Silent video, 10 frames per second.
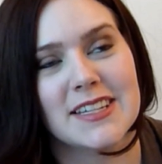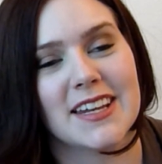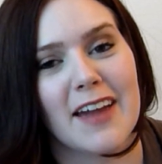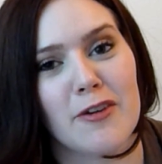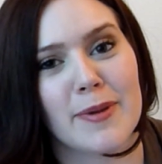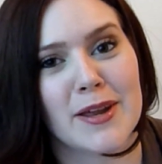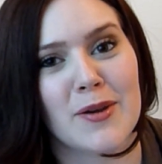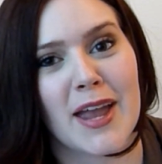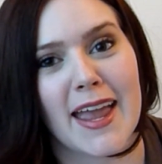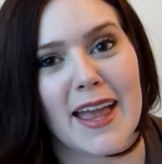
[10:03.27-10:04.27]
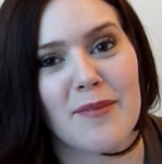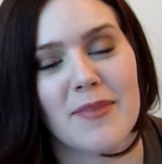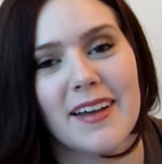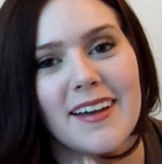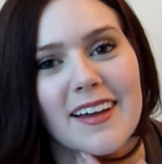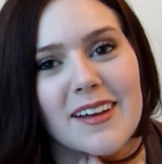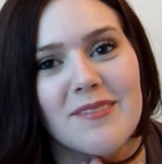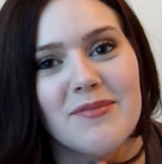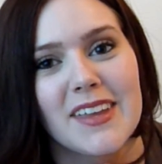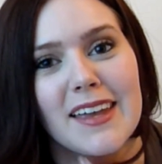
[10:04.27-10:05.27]
did, and everybody who came,
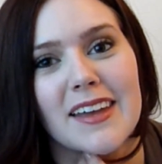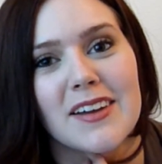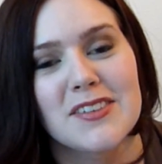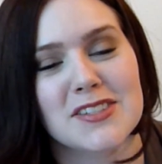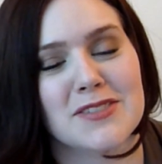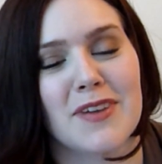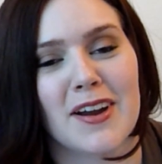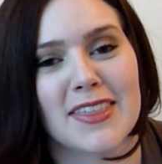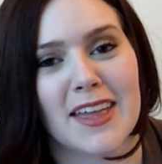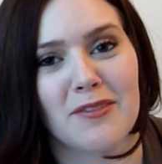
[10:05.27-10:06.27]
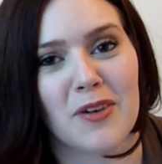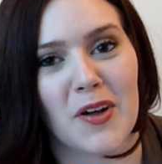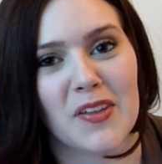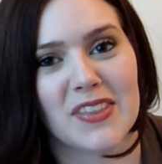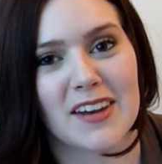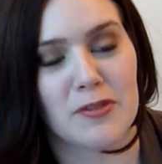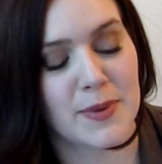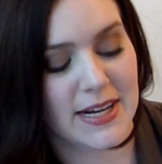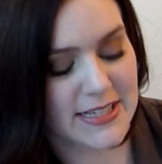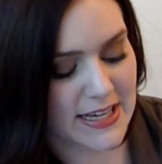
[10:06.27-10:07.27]
just very thankful that
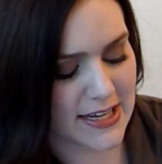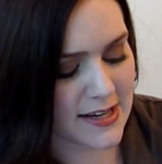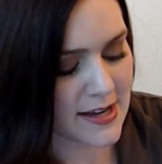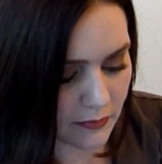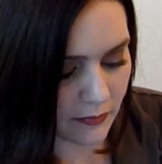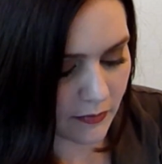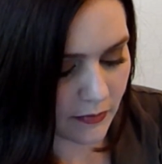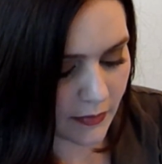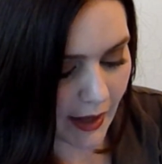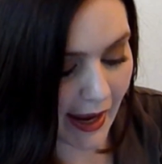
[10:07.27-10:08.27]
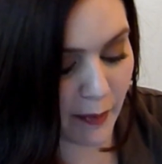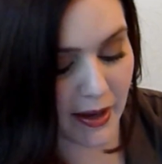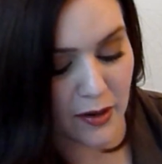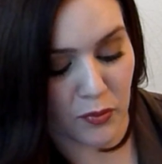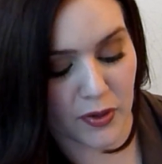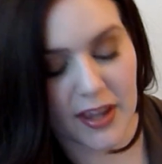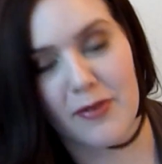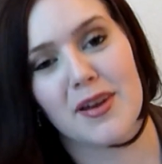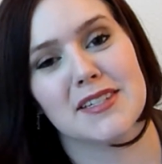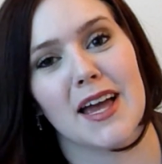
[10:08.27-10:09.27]
everybody did. And we had a
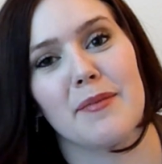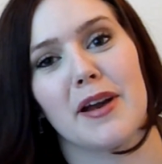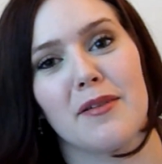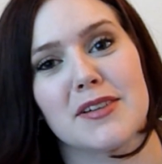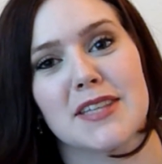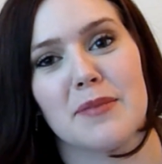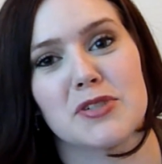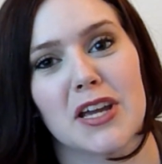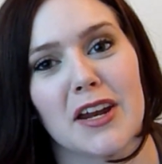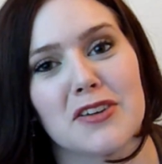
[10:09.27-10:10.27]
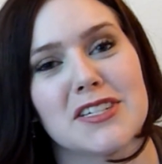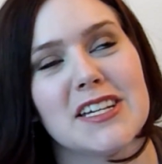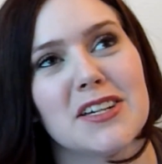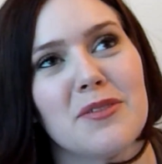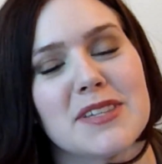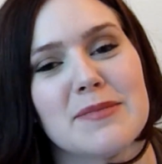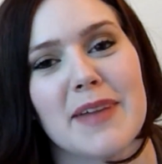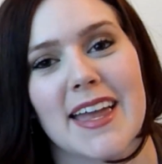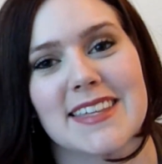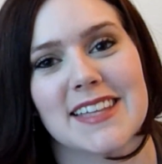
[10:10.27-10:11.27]
really fun time at our reception. Our DJ was
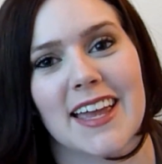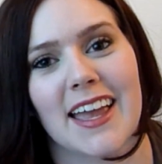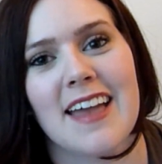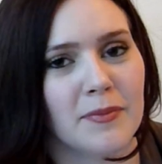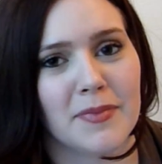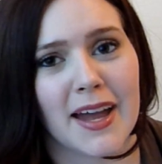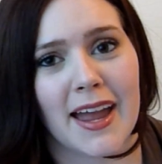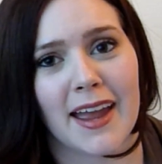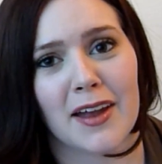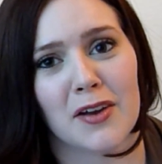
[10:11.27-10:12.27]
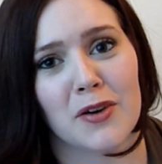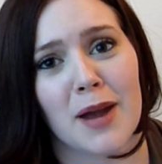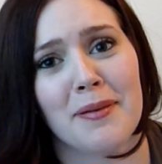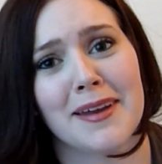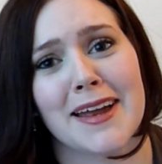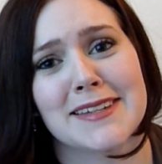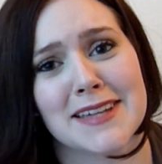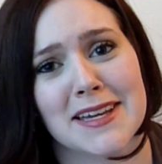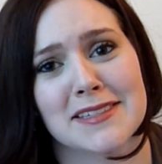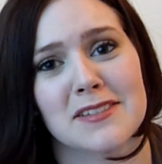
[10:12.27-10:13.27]
amazing. My grandpa and I
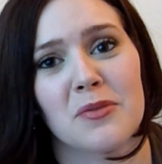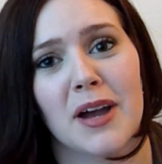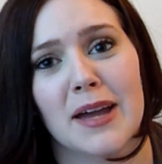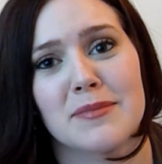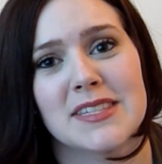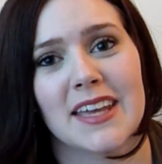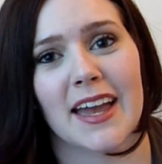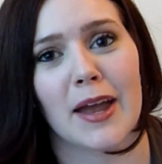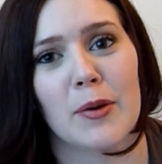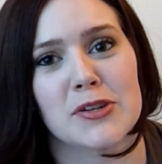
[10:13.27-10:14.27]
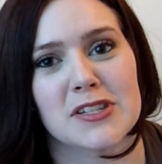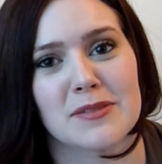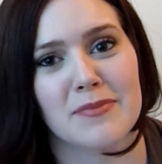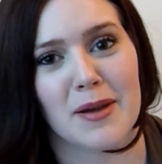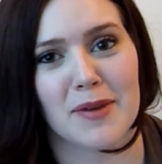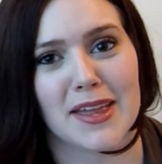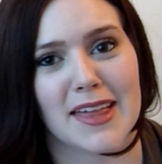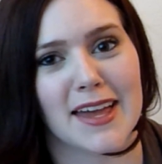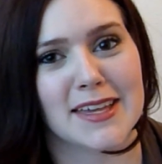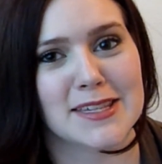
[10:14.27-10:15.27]
danced to YMCA, which is a memory
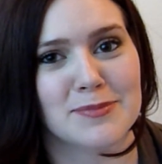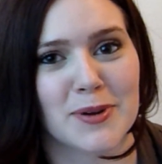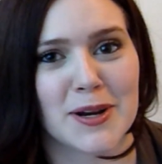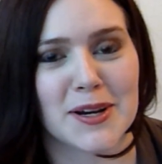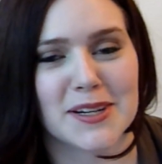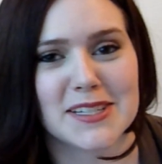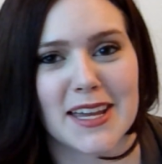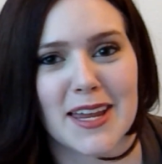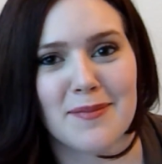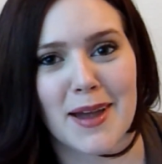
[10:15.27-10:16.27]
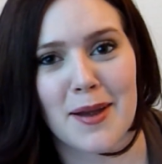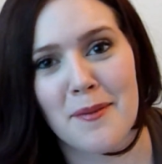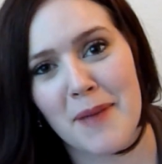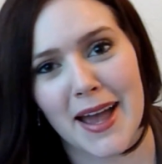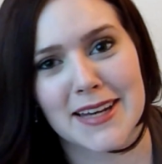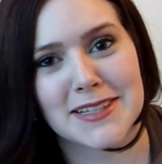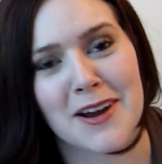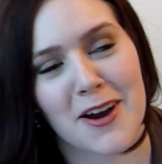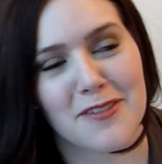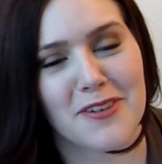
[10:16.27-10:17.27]
that is burned in my mind and
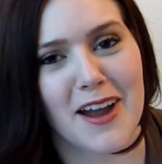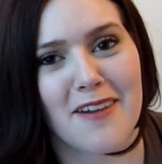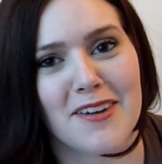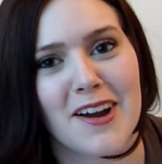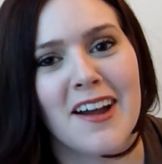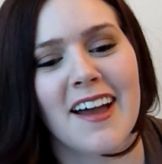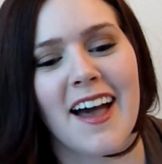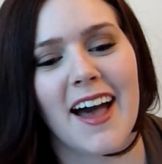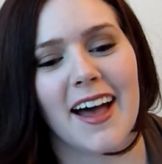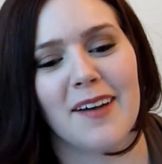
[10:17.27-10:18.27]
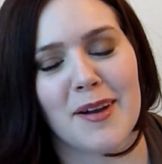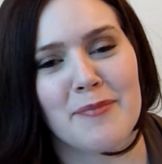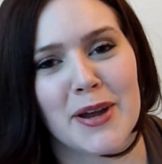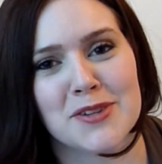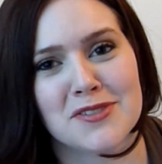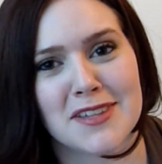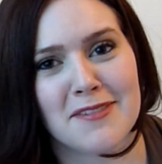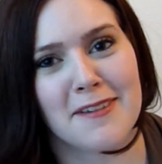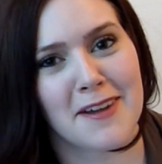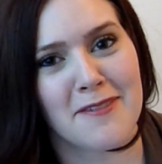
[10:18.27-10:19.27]
heart forever. I have pictures of
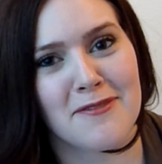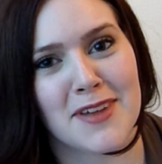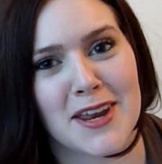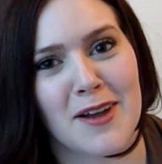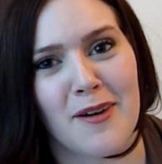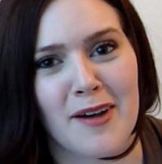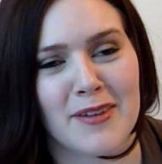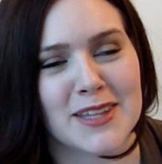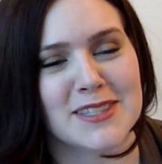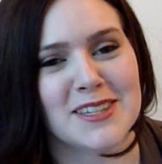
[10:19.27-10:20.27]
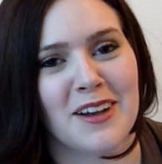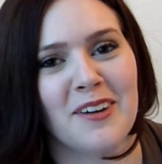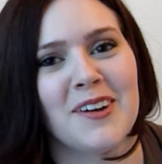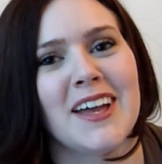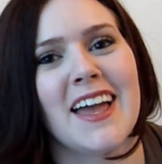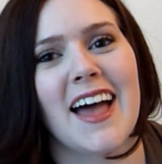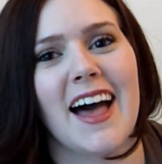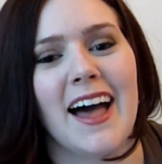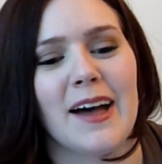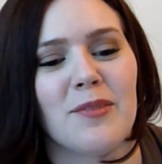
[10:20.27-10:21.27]
it, I have video of it, so
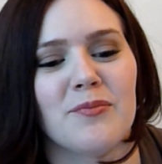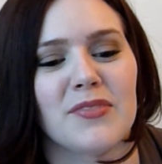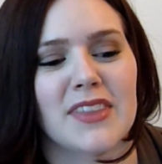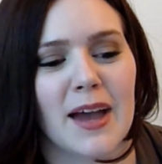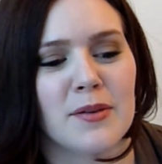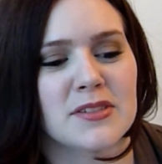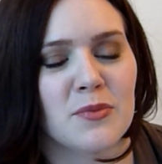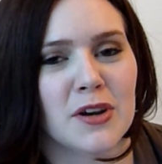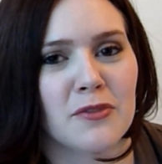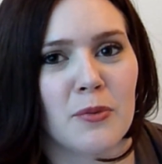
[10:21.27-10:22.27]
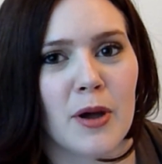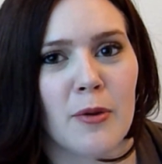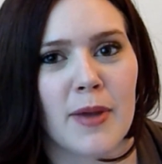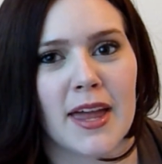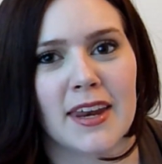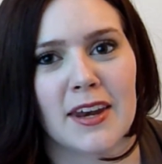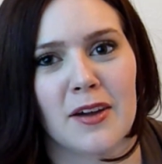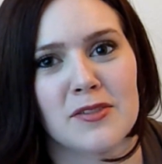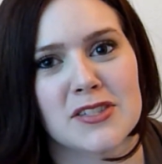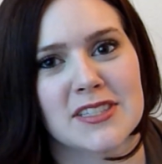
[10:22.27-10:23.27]
that was a wonderful moment, you
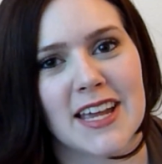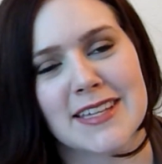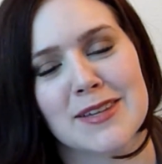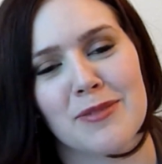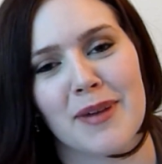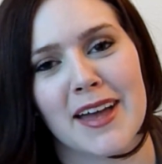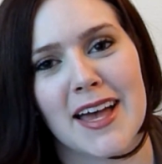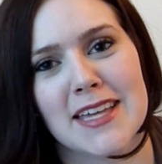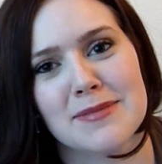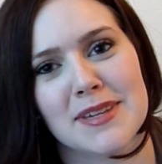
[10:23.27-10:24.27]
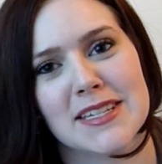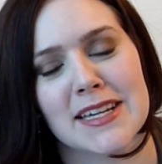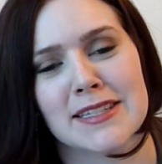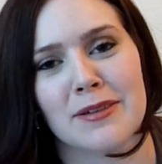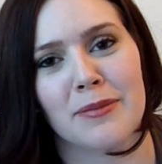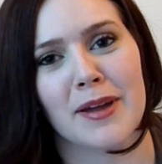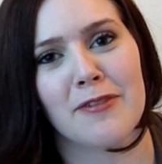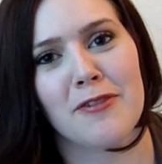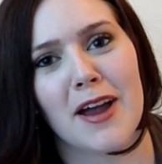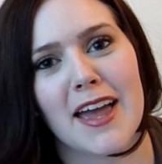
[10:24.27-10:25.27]
know, just dancing with my husband, dancing with my
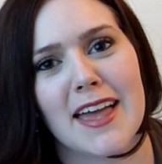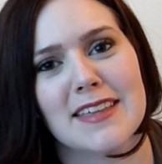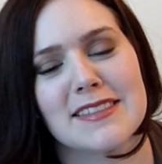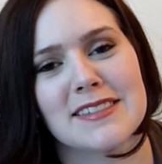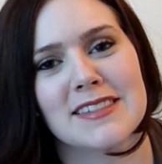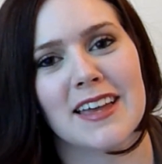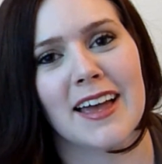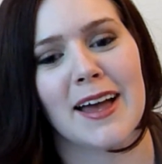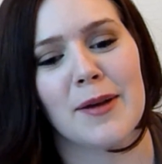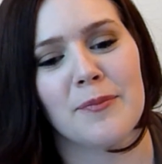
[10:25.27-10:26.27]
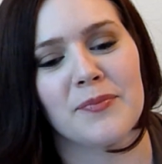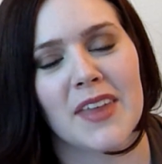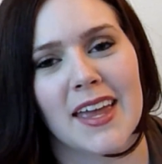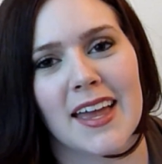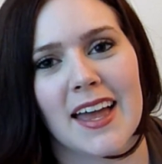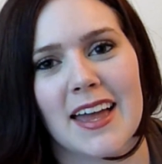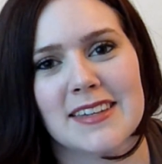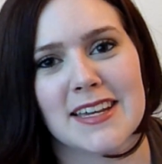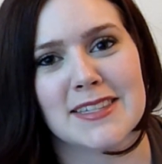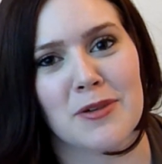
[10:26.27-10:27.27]
friends,
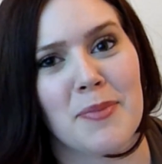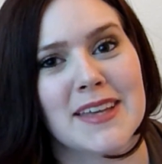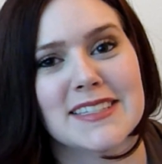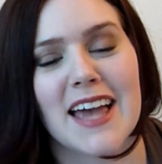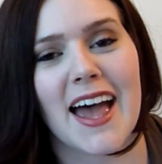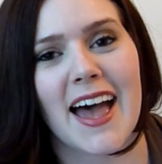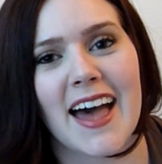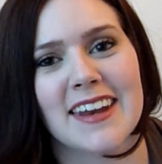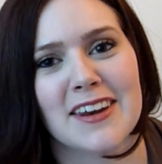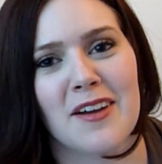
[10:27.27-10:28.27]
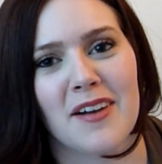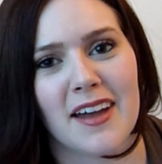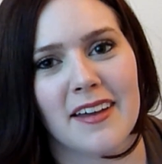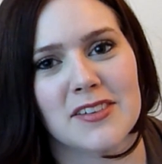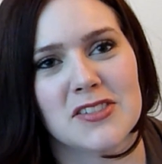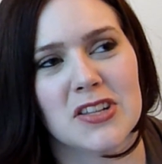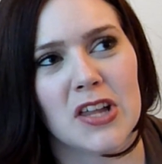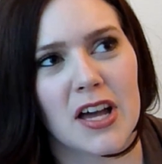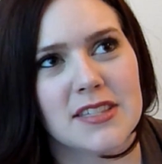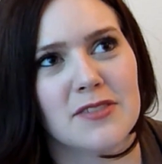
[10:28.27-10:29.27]
dancing with my dad, you know, just
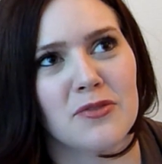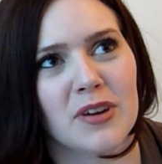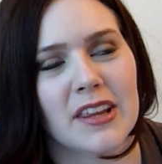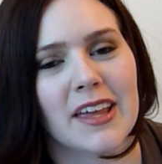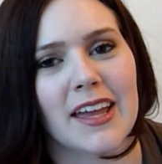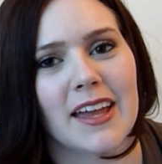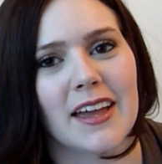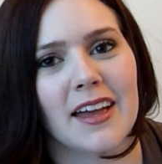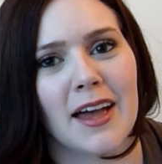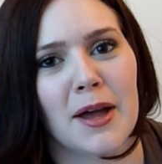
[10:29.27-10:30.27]
lots of really